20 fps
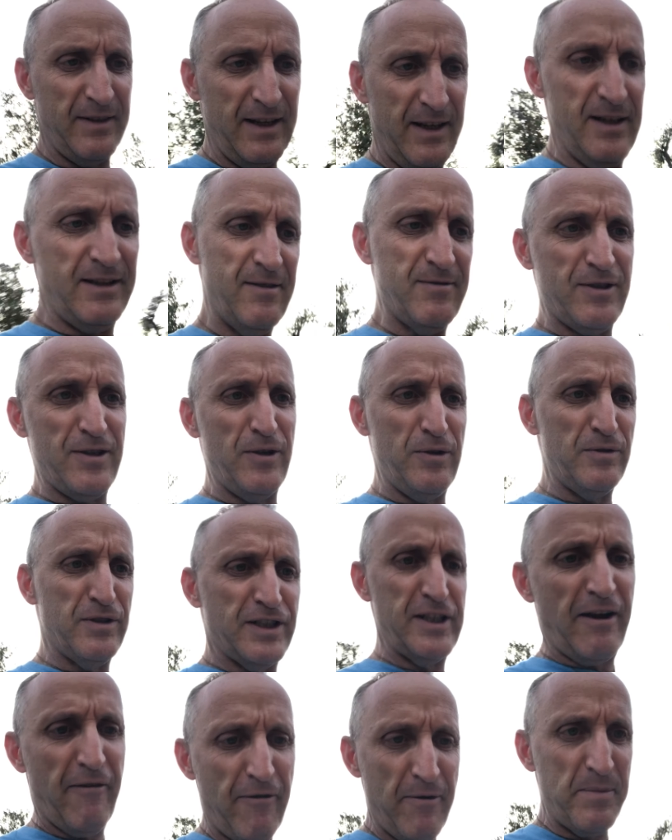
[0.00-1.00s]
the two
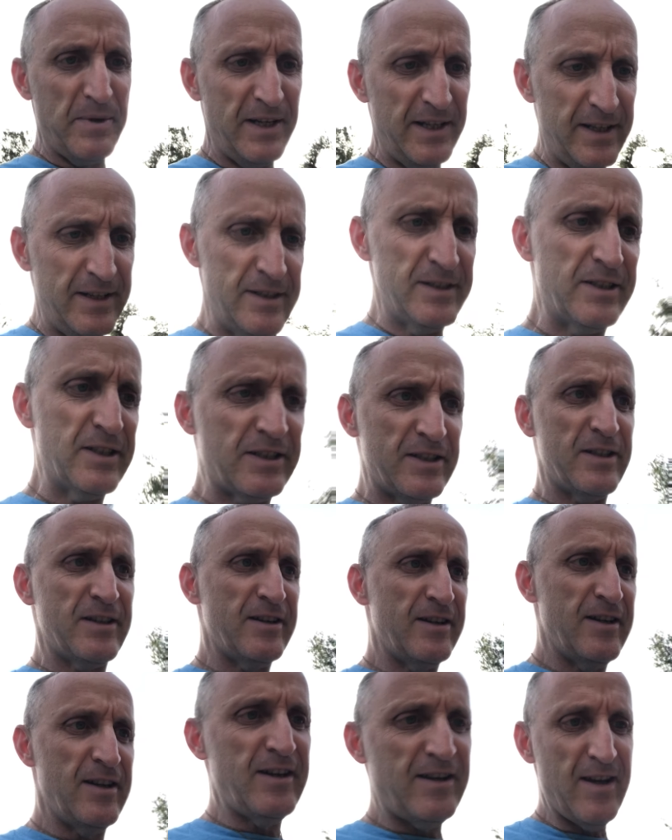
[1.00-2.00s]
ceremonies,
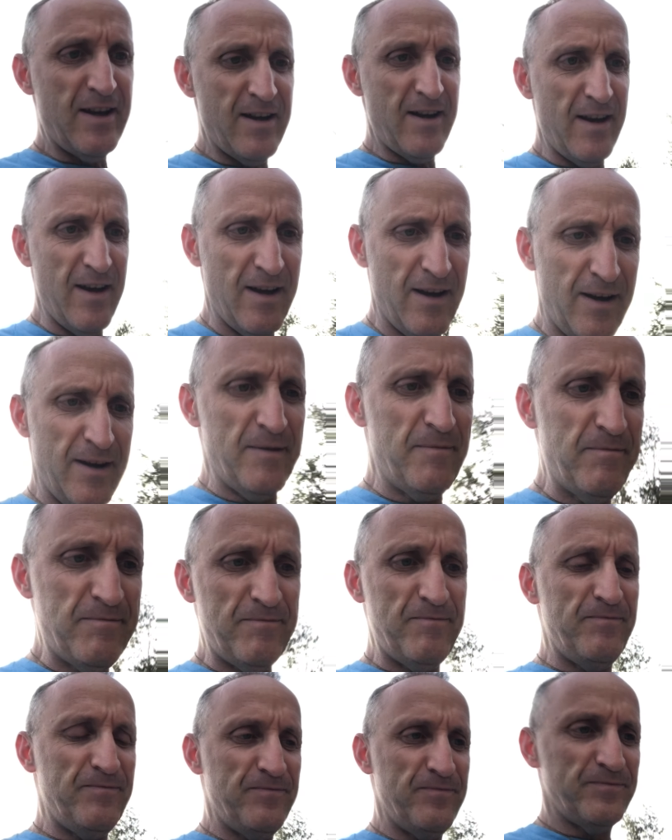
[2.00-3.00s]

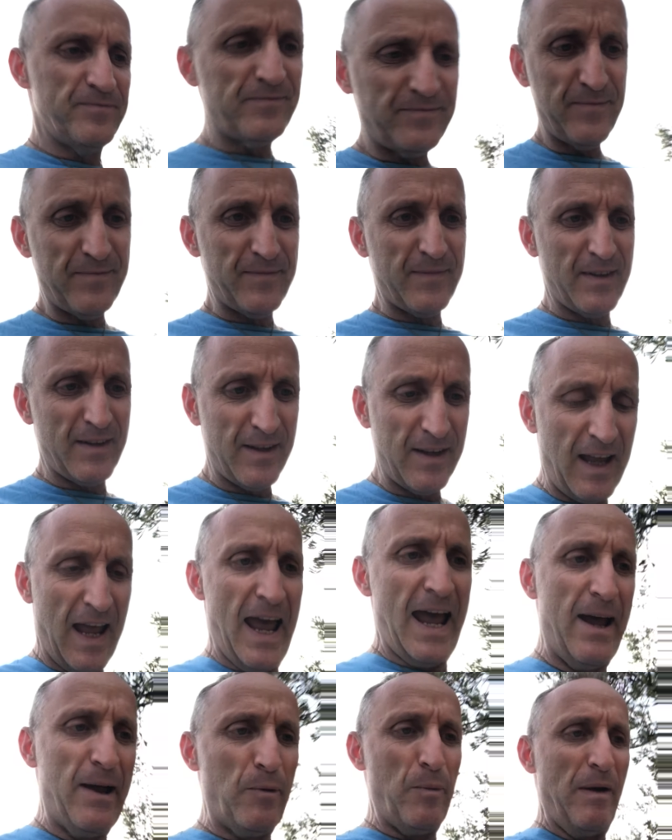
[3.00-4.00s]
um,
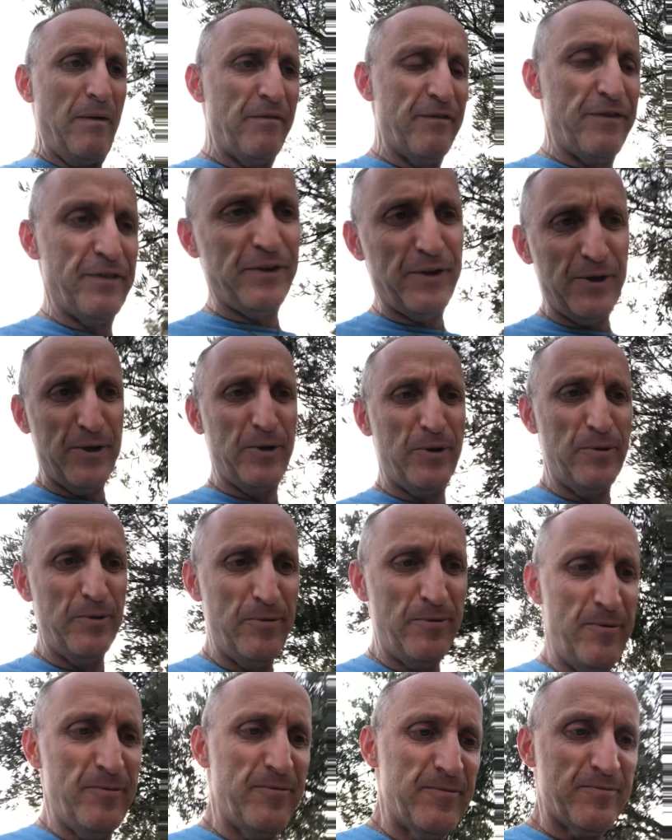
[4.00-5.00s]
how it went for
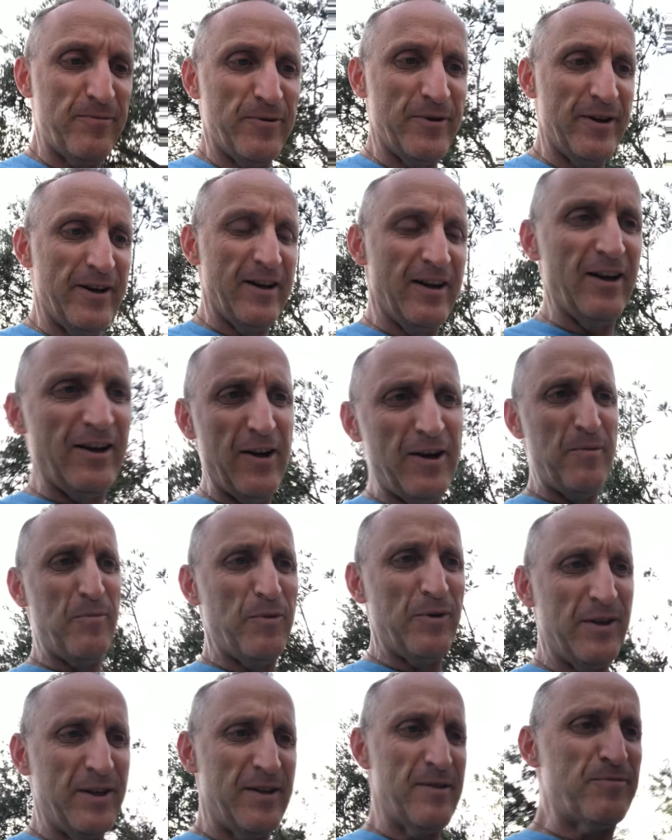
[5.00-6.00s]
you, what you
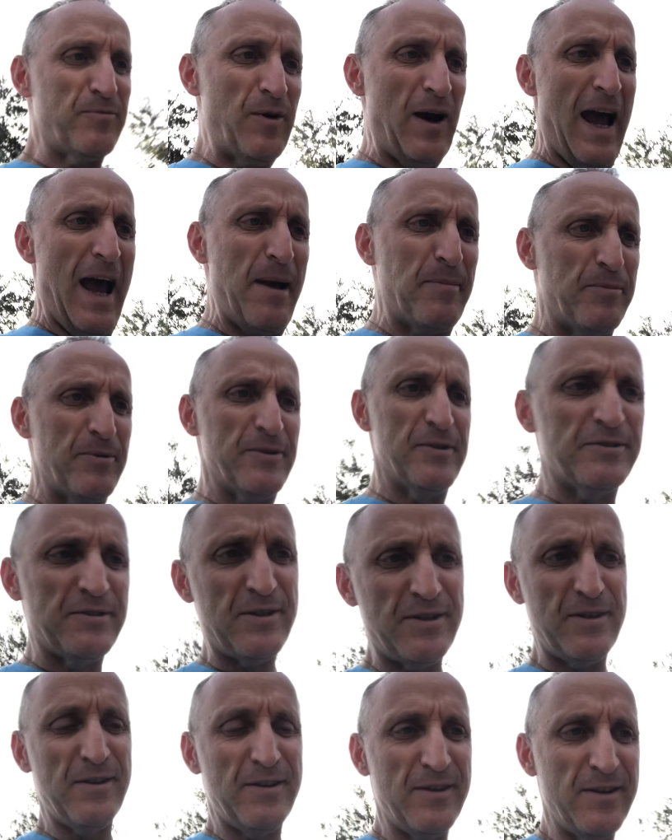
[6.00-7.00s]
learned, what you what
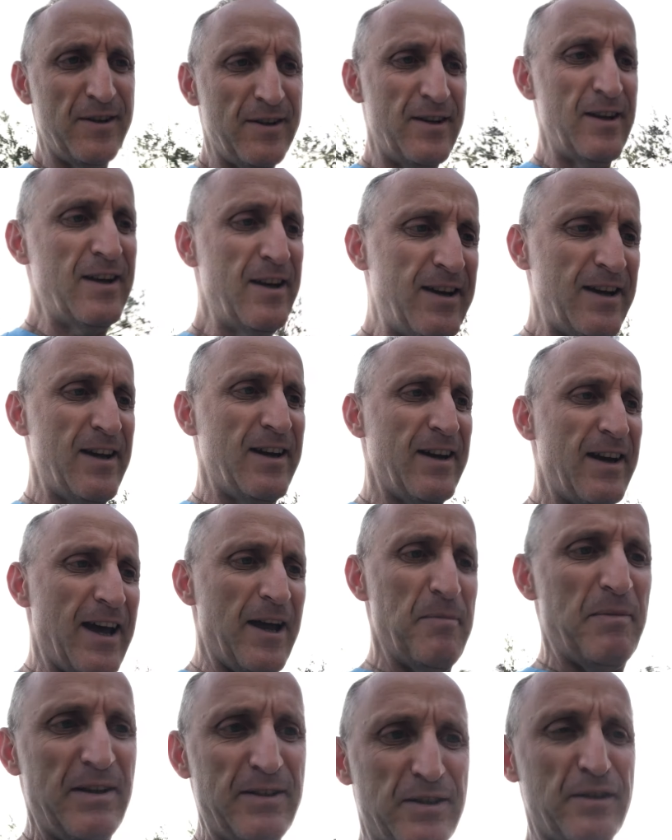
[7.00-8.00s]
happened,
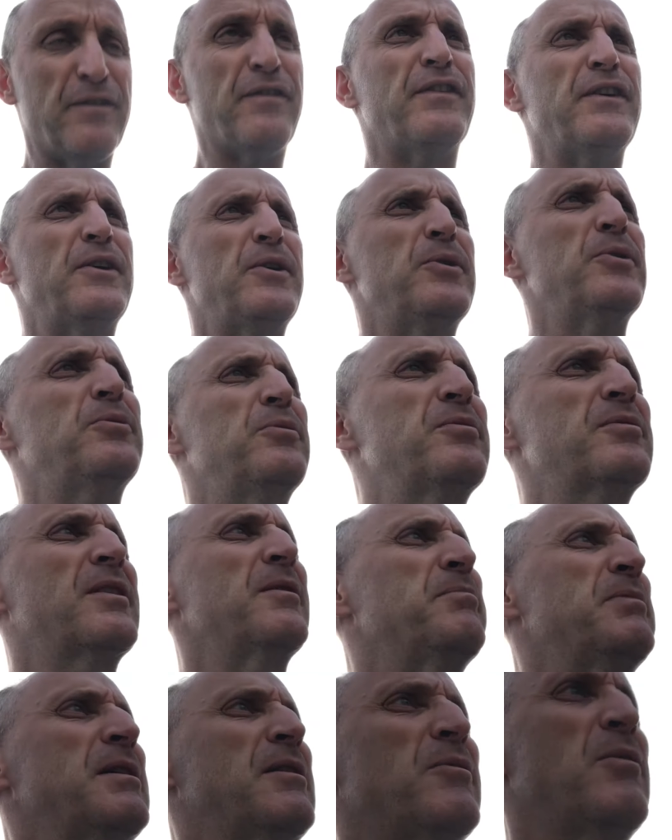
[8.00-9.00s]
how it made you feel. It
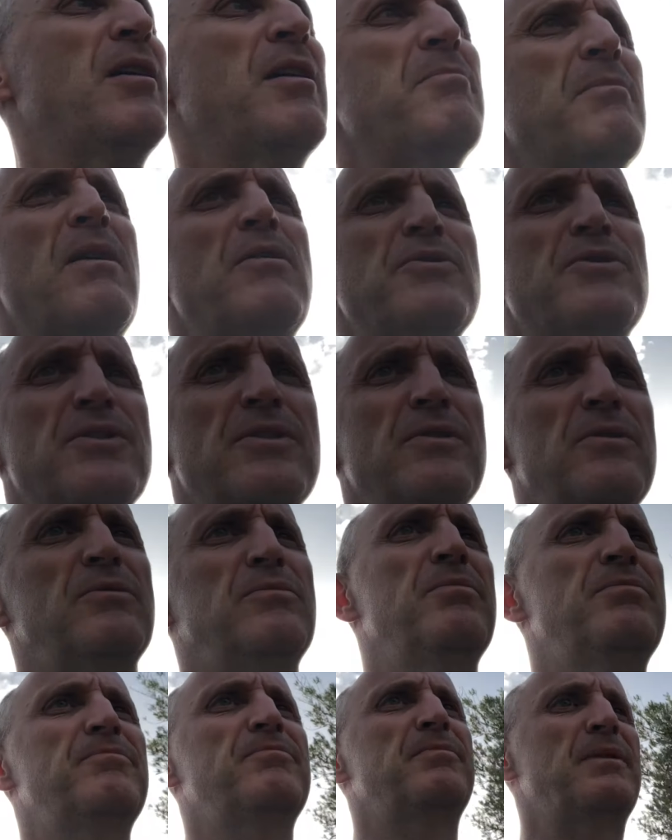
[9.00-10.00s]
can be quite
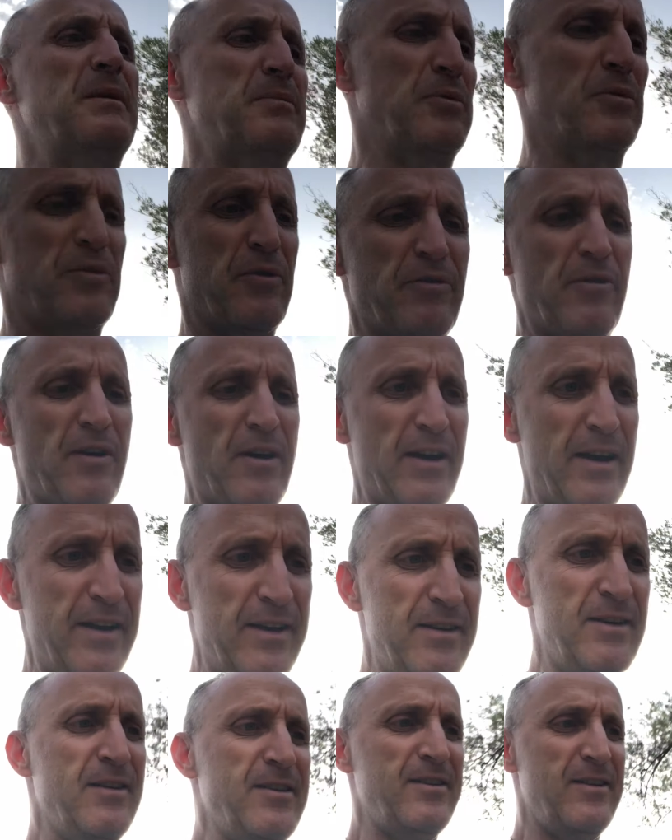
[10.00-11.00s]
emotional. People
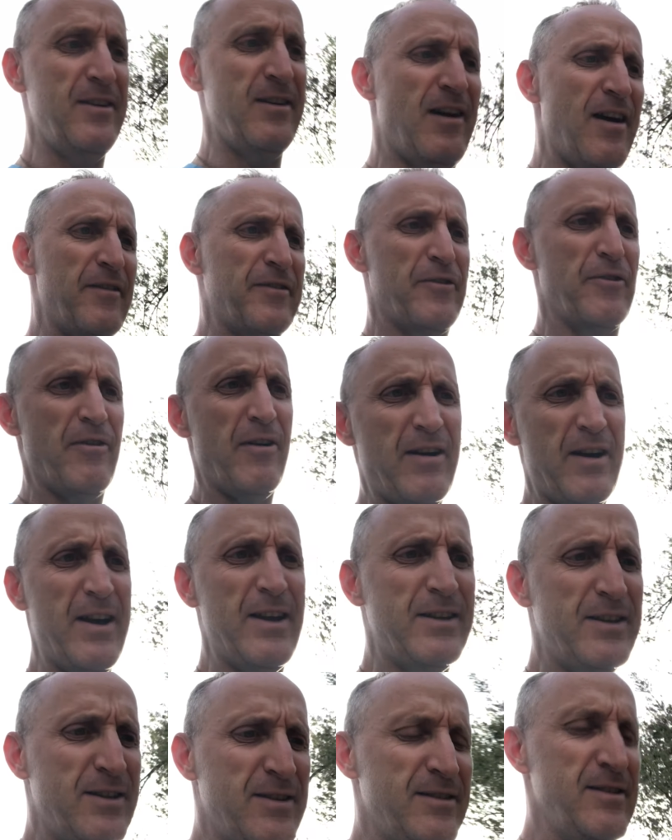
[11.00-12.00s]
cry. I've
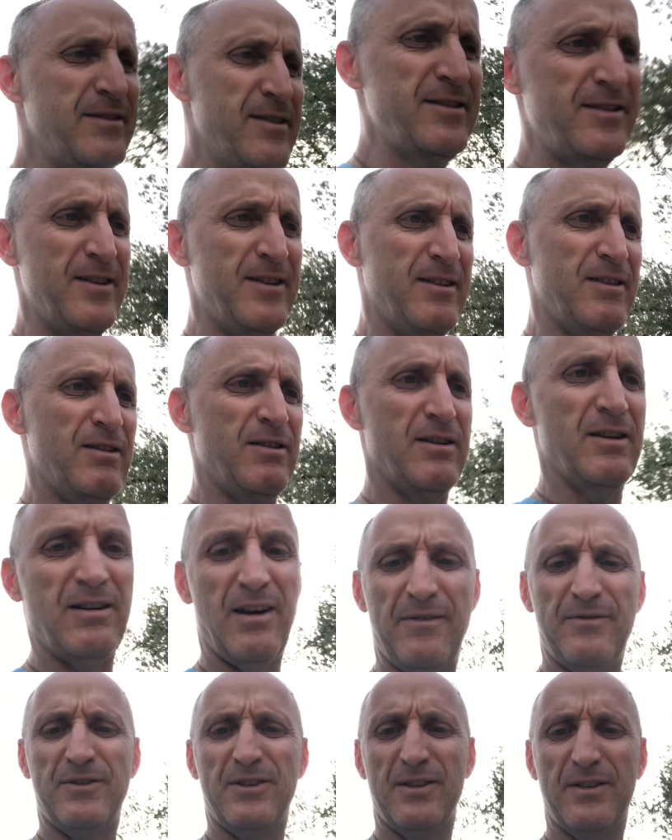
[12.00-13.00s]
cried.
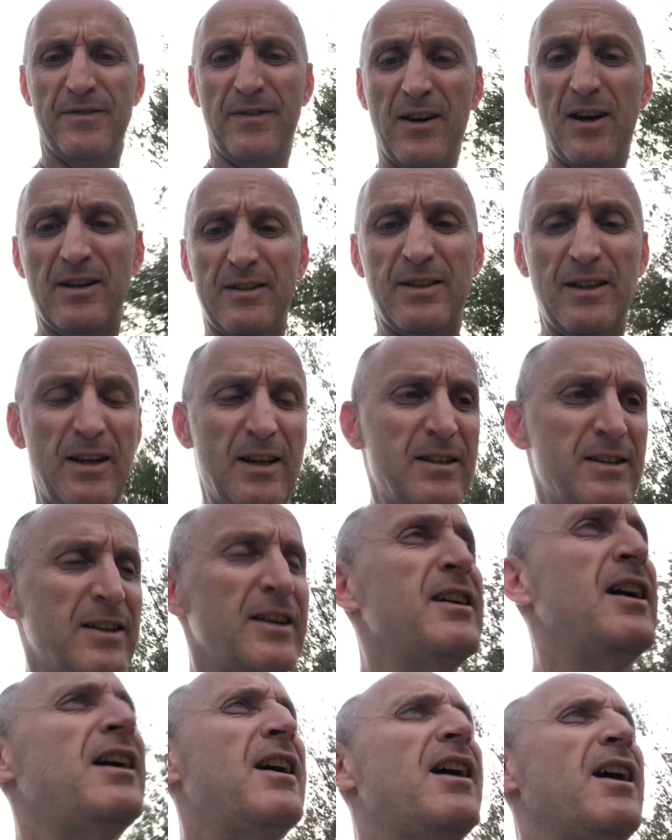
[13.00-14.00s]
I've just
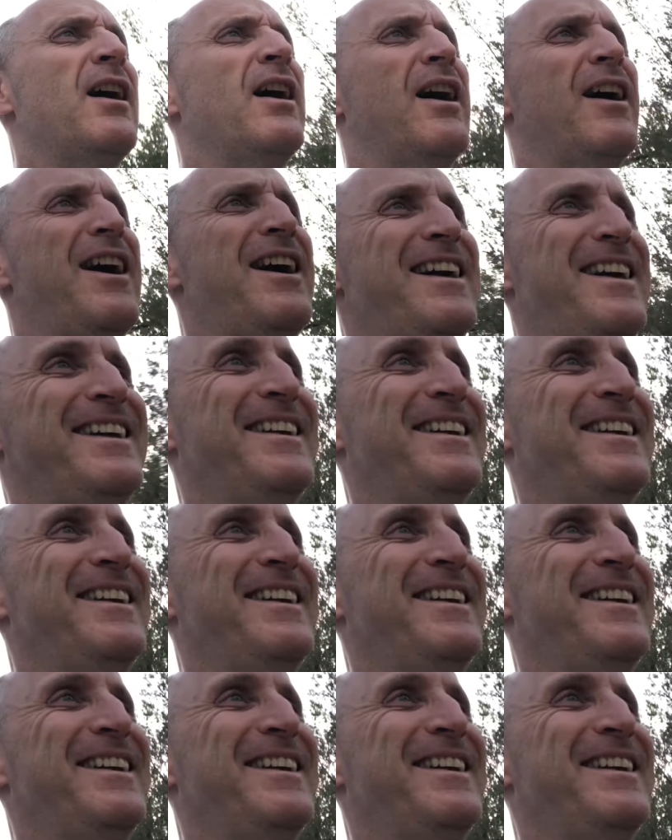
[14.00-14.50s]
farted. Uh,